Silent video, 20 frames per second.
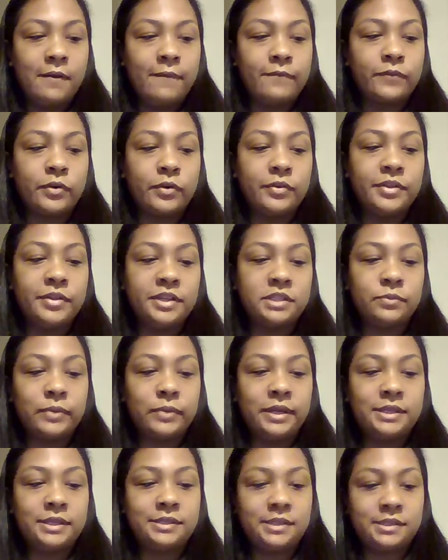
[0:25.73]
For this
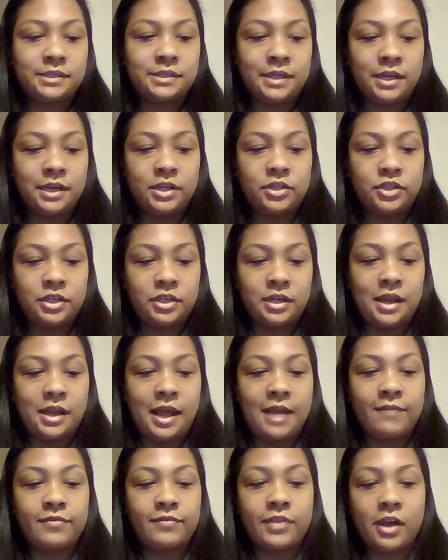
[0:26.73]
week's discussion, I
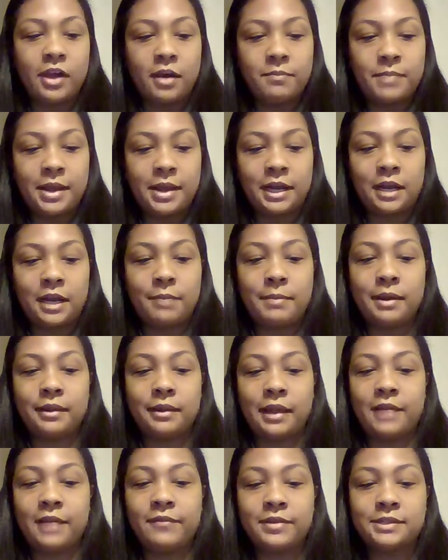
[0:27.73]
have thought back on my
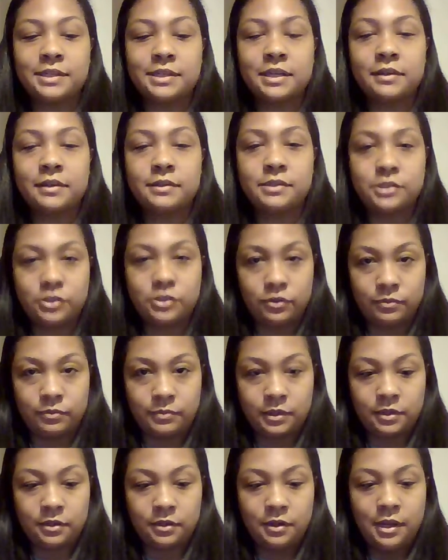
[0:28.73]
life as a
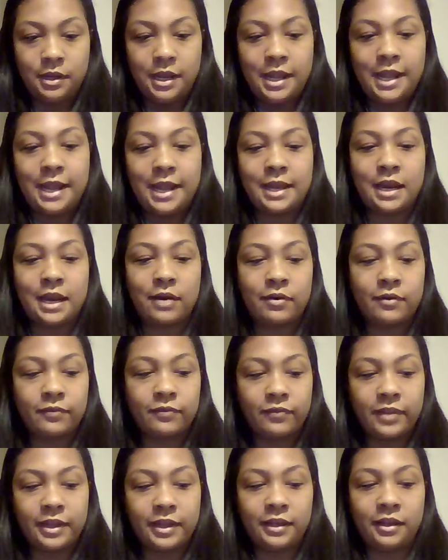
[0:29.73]
consumer, and I
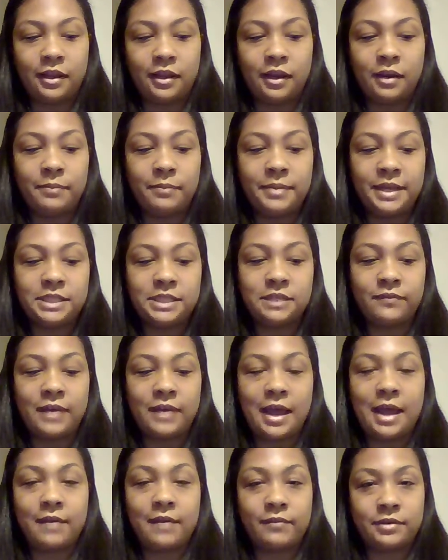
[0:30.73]
reflected on a piece of
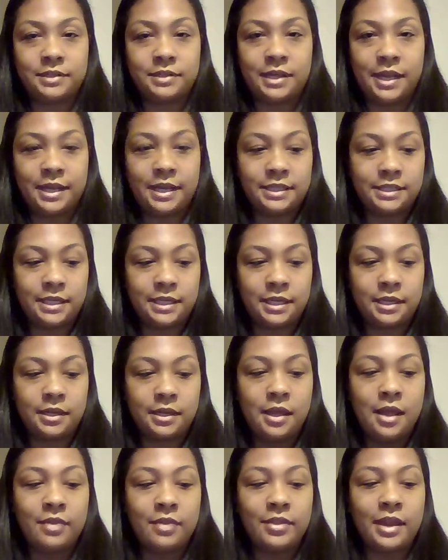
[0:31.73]
advertising
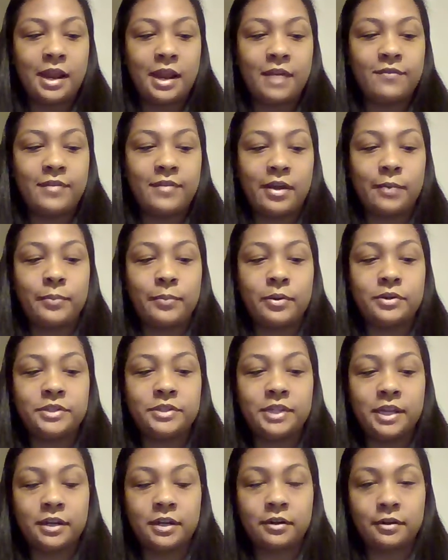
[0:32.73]
that I found
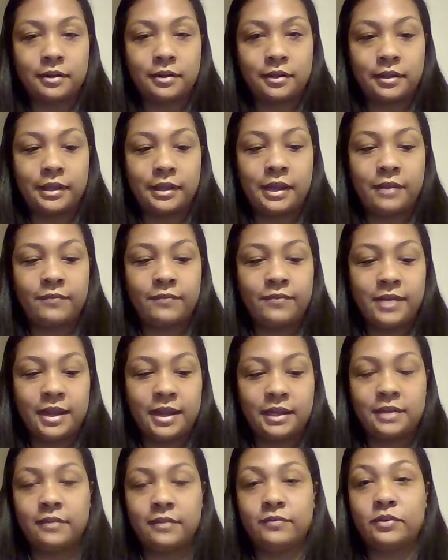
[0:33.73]
particularly
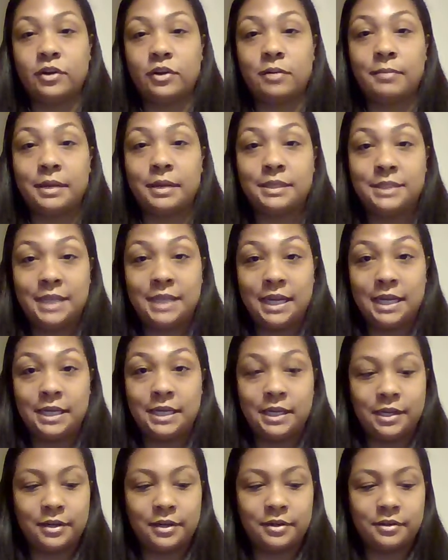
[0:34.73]
effective during my teen
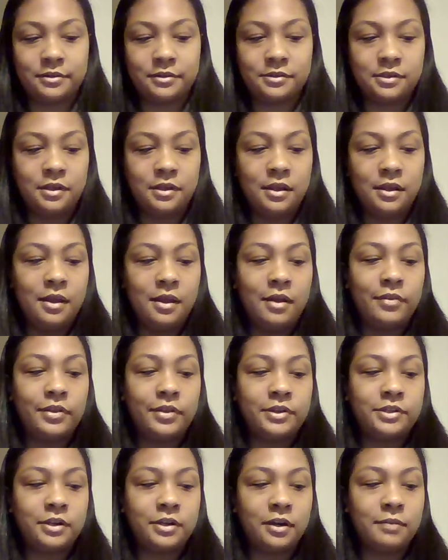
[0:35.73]
years. The
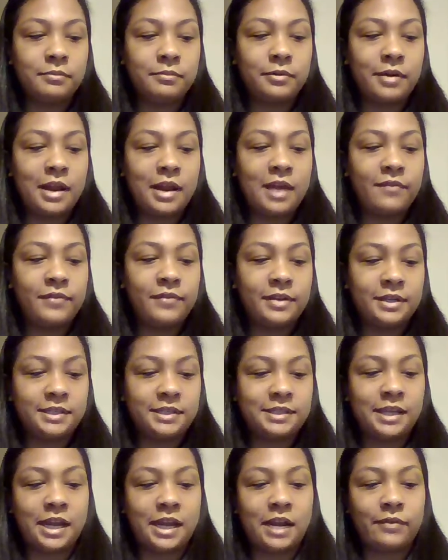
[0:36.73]
term graphic
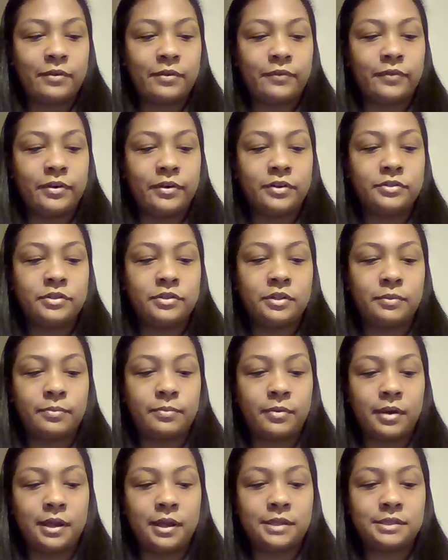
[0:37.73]
design refers to the
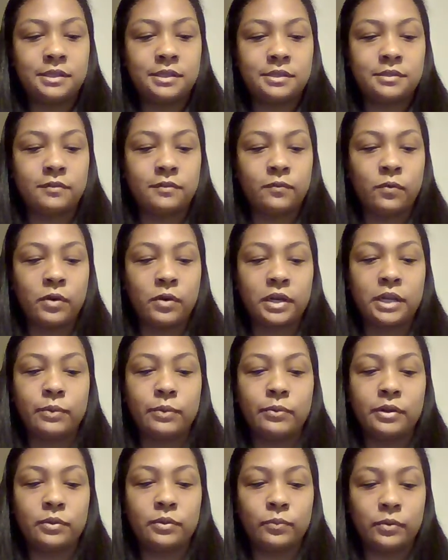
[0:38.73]
process of working
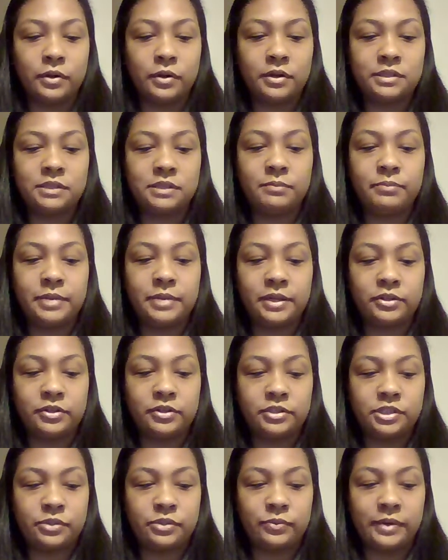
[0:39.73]
with words and pictures
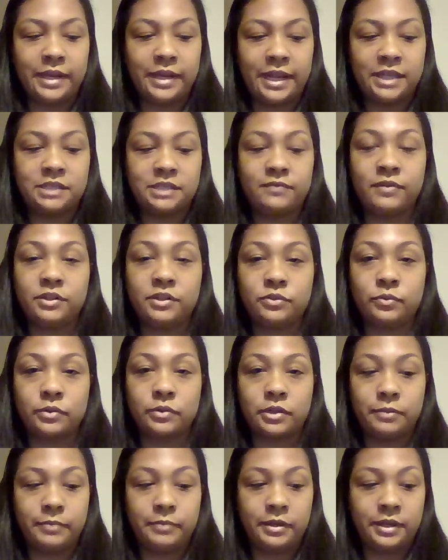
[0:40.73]
to enhance visual
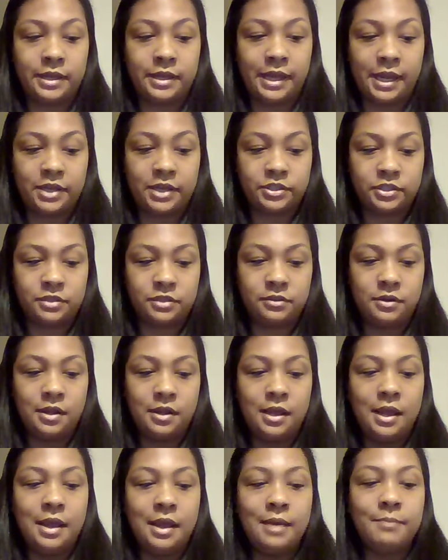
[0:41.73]
communication,
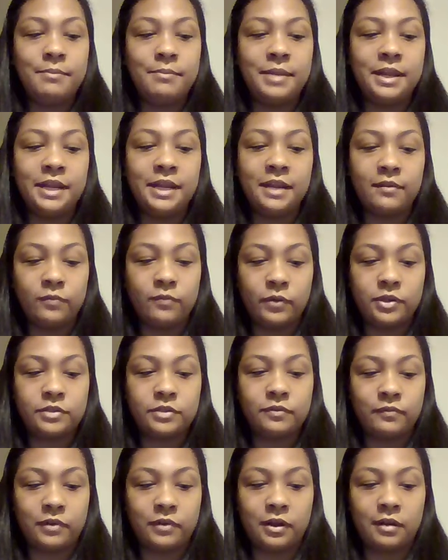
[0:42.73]
many of which
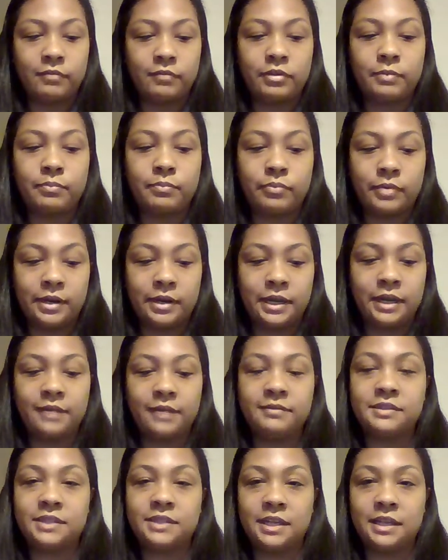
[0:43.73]
involve the printing of
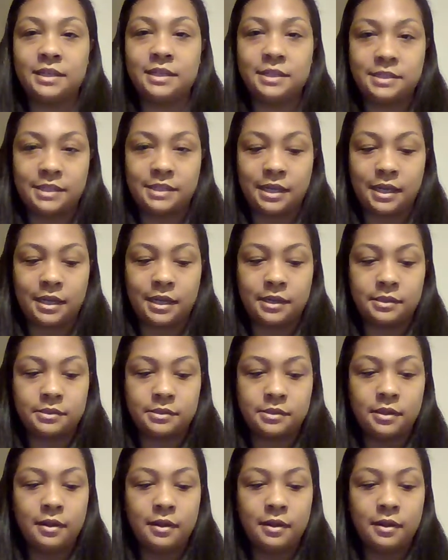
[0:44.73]
said designs.